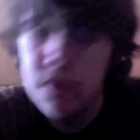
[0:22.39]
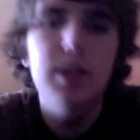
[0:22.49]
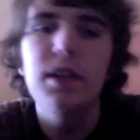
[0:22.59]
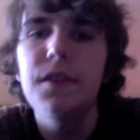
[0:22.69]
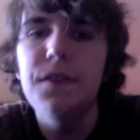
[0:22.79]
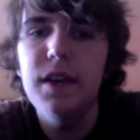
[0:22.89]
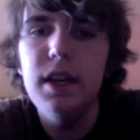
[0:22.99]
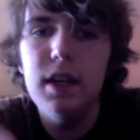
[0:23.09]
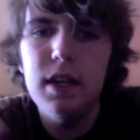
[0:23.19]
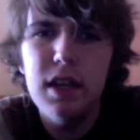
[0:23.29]
You'd
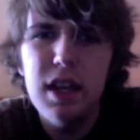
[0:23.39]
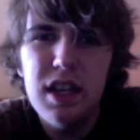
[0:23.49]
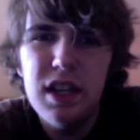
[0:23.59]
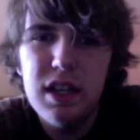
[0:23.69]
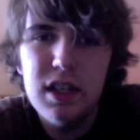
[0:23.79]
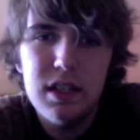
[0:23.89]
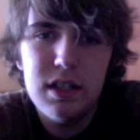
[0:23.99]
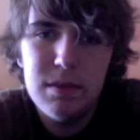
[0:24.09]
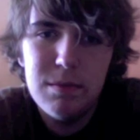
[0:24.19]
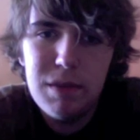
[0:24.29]
think
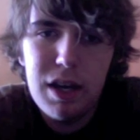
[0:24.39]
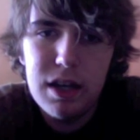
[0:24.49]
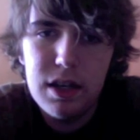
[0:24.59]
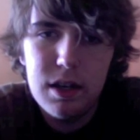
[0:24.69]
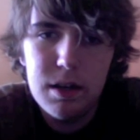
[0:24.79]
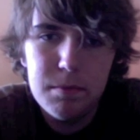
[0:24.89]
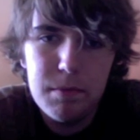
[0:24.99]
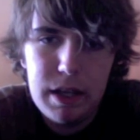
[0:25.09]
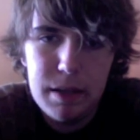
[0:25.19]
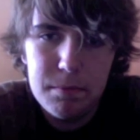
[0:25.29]
it'd kind of not
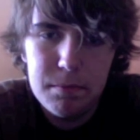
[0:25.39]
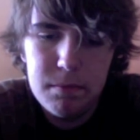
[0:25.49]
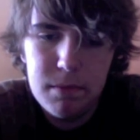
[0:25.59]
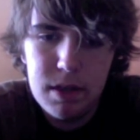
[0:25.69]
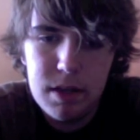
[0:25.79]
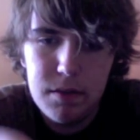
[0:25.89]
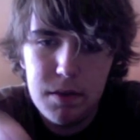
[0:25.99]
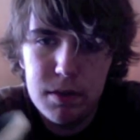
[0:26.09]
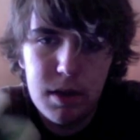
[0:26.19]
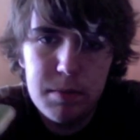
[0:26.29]
make it, I don't
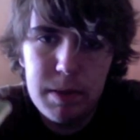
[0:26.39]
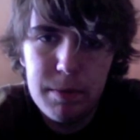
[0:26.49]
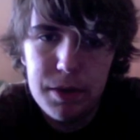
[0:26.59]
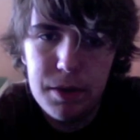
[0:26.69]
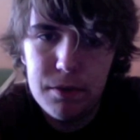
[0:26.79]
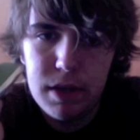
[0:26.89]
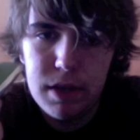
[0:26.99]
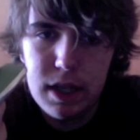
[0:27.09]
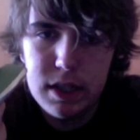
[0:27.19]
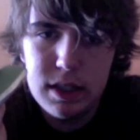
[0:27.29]
know, a lot of people don't
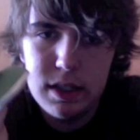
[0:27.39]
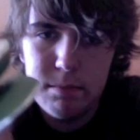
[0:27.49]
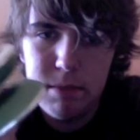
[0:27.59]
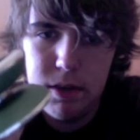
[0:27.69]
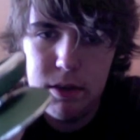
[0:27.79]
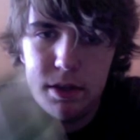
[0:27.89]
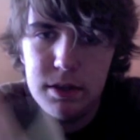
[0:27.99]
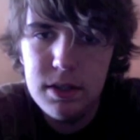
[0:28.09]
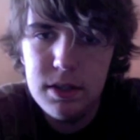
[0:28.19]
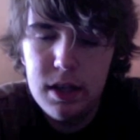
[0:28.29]
like slim
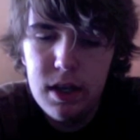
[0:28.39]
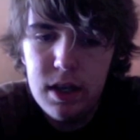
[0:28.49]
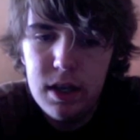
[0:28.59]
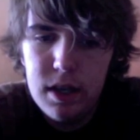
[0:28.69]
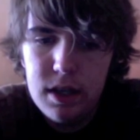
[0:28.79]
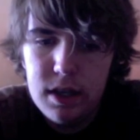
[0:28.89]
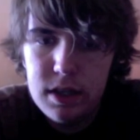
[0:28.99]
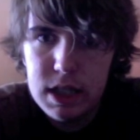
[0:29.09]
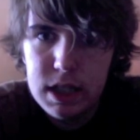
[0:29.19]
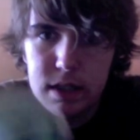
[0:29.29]
yo-yos.
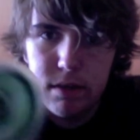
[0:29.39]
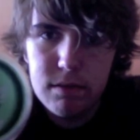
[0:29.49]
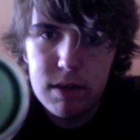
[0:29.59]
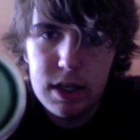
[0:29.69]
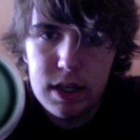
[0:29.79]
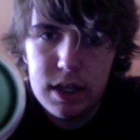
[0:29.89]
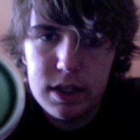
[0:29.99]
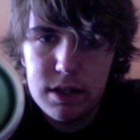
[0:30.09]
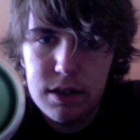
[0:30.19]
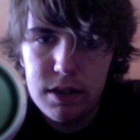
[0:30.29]
This is a really
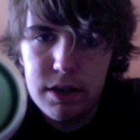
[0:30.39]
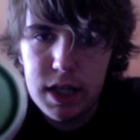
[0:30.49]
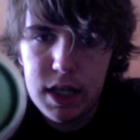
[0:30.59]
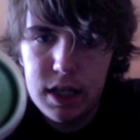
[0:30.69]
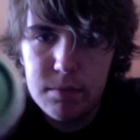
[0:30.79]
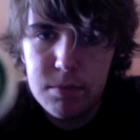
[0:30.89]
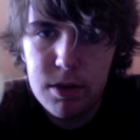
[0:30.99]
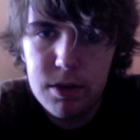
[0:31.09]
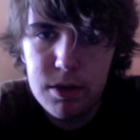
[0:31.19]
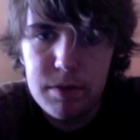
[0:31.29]
nice yo-yo. I like it.
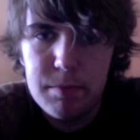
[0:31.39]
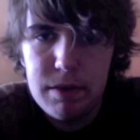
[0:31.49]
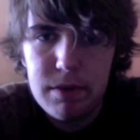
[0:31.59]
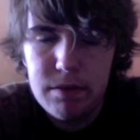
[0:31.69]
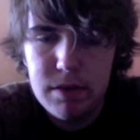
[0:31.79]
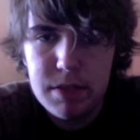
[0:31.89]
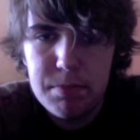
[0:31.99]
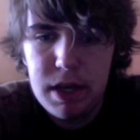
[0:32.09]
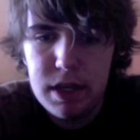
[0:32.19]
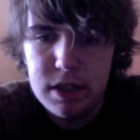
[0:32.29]
Probably one of my favorite
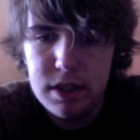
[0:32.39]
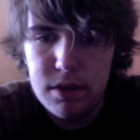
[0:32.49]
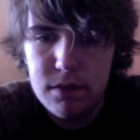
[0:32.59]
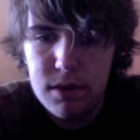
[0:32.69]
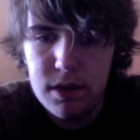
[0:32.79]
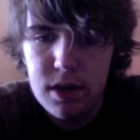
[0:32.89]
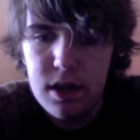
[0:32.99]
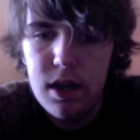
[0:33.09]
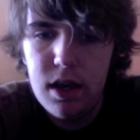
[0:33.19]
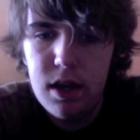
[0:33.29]
SPYYs so far.